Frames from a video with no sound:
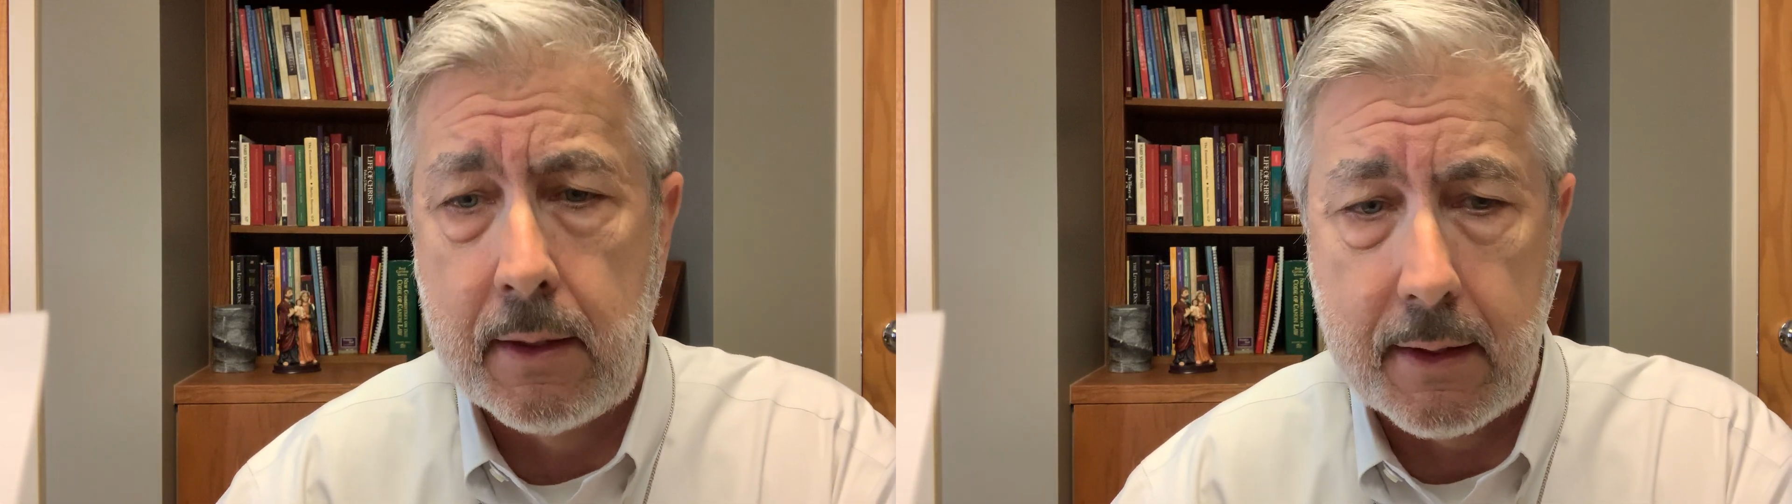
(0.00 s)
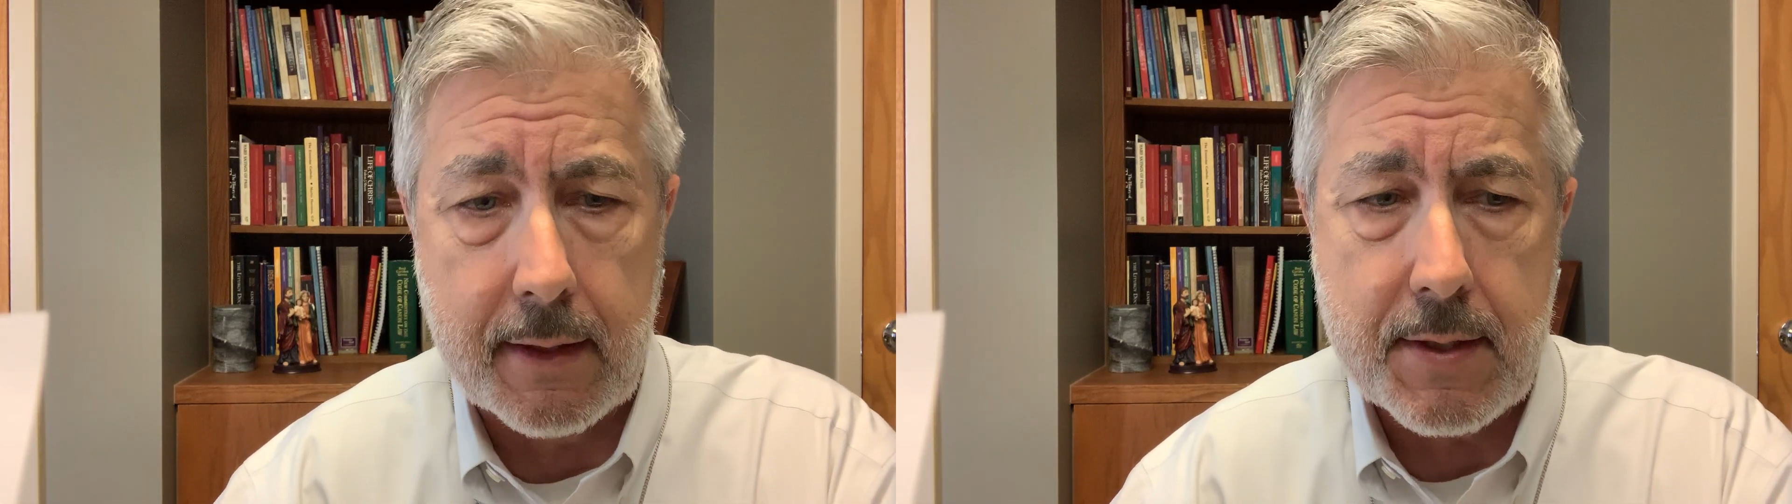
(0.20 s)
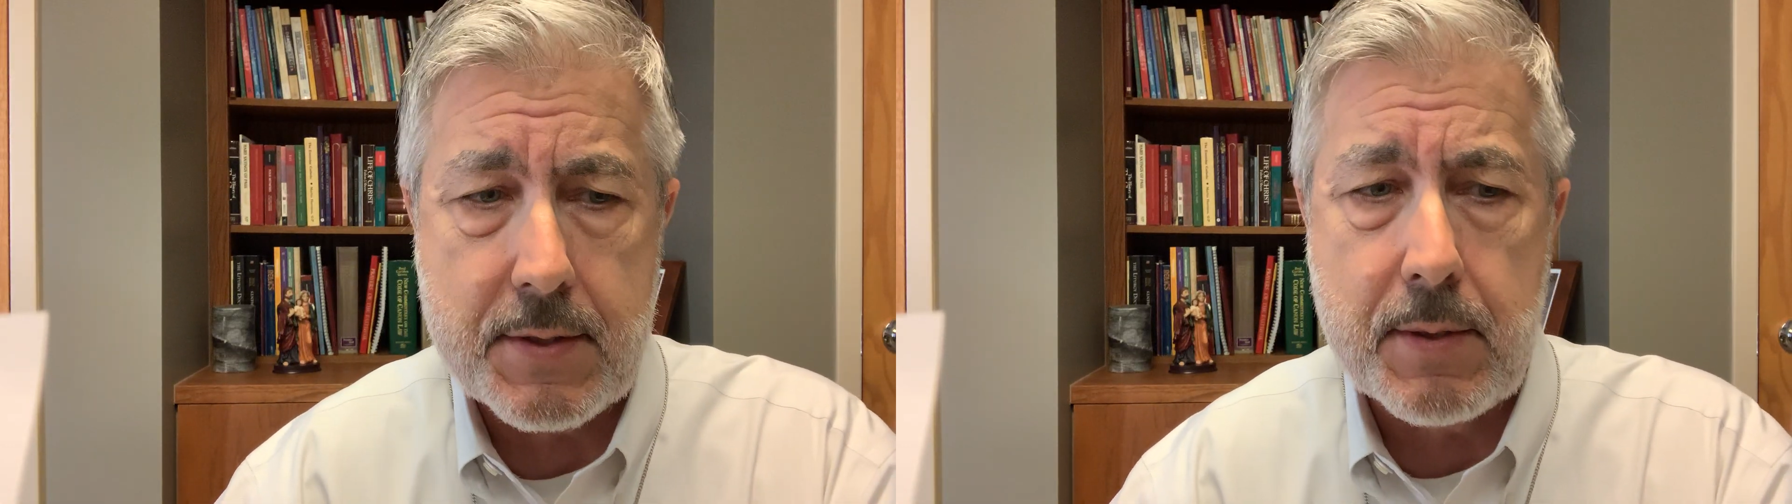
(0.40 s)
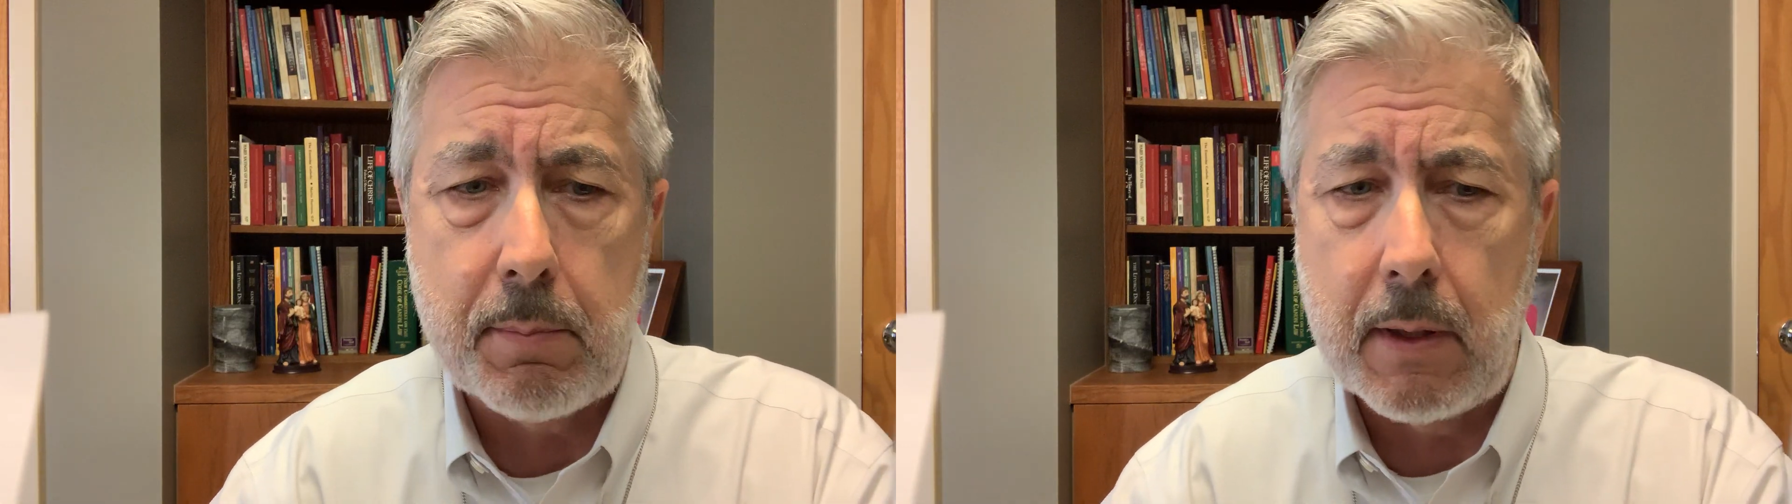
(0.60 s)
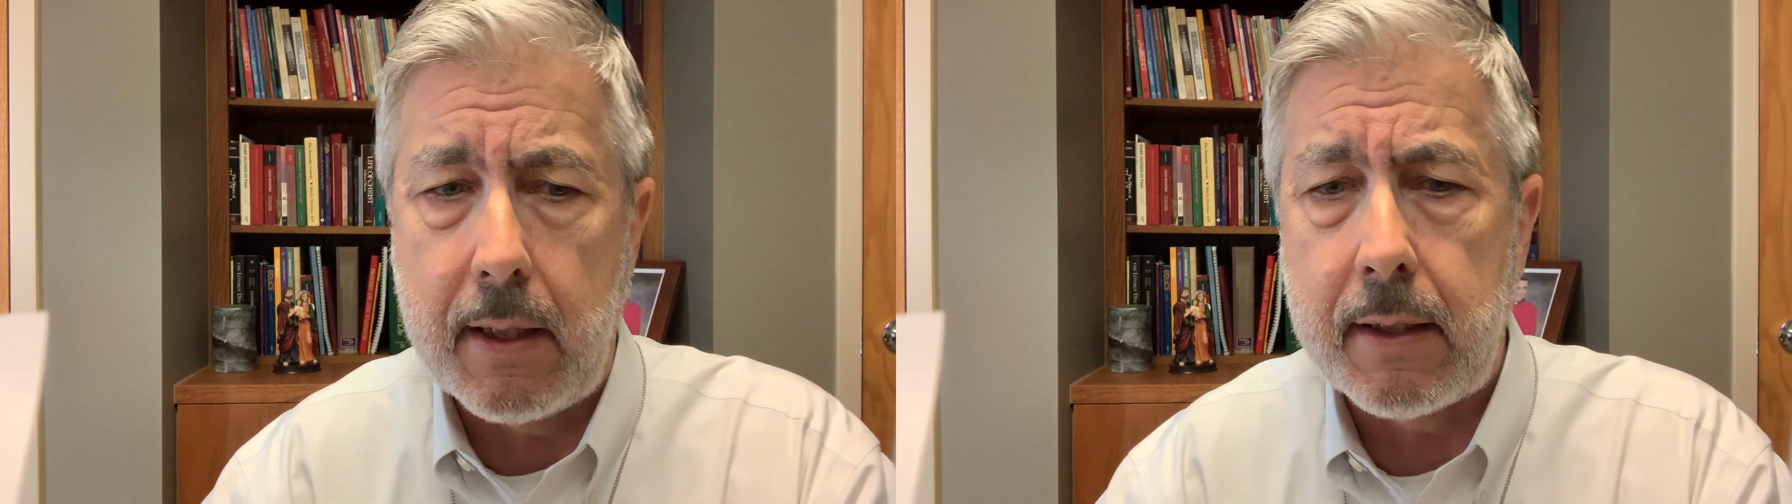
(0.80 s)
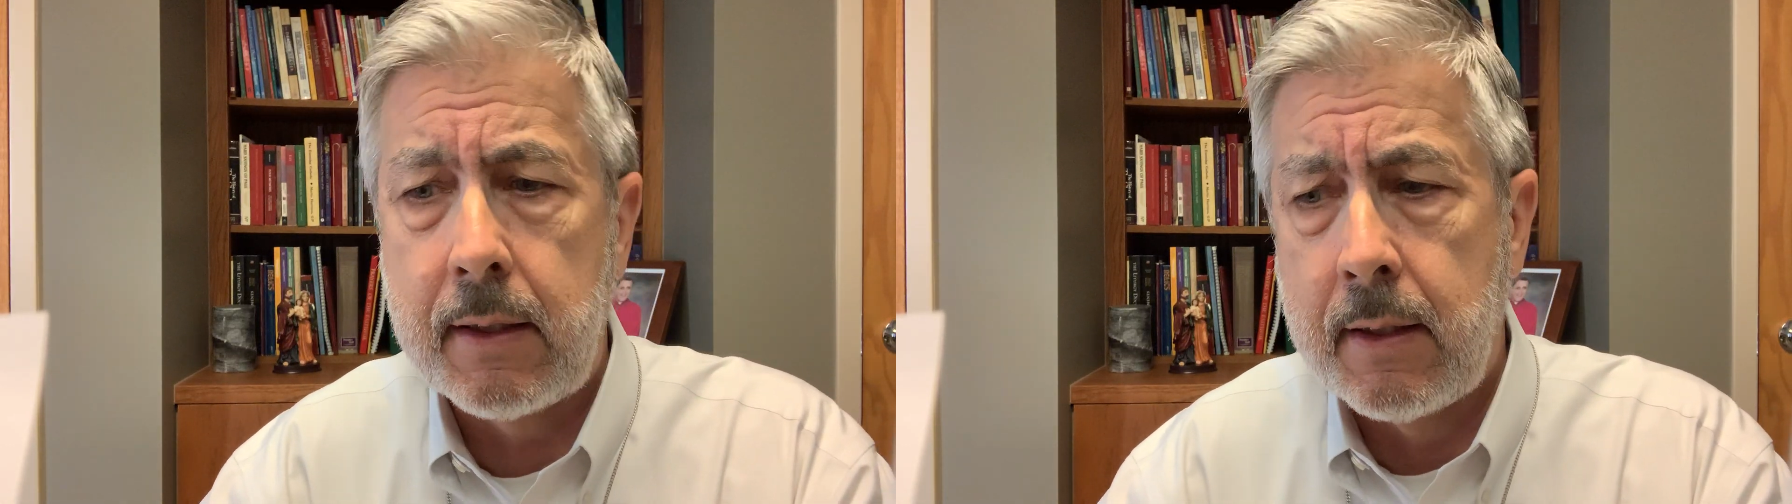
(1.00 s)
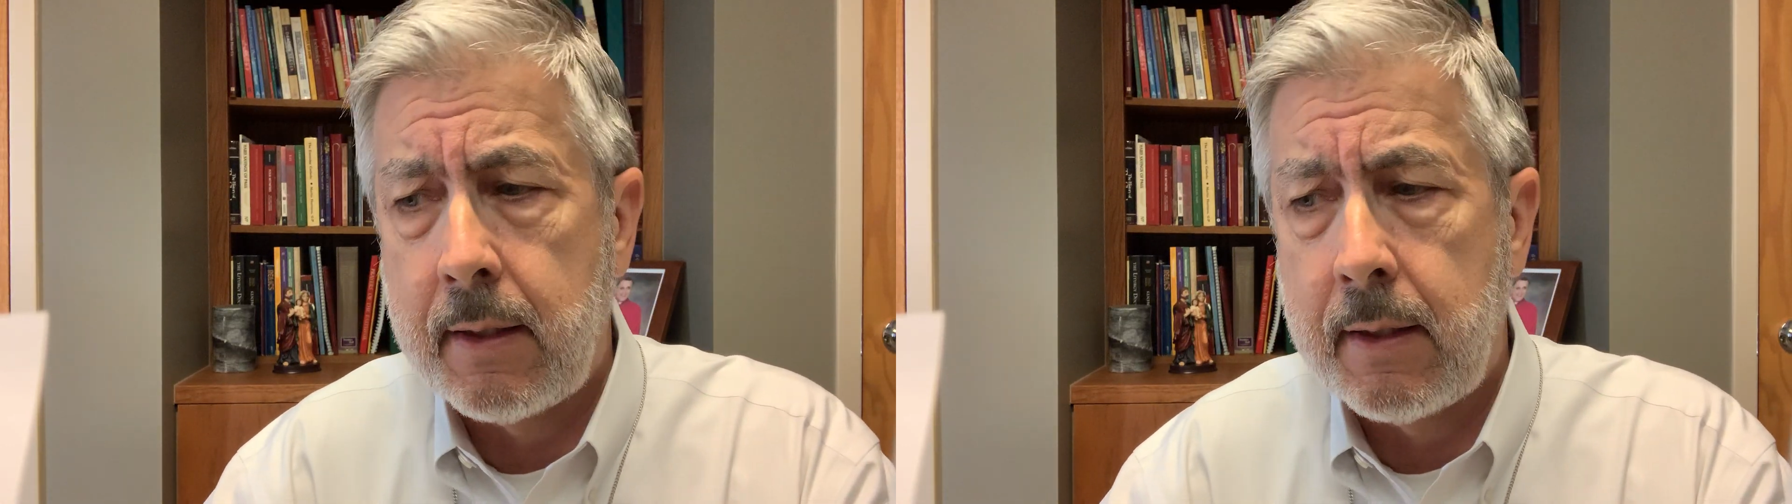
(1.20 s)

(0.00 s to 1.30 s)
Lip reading: against the plague.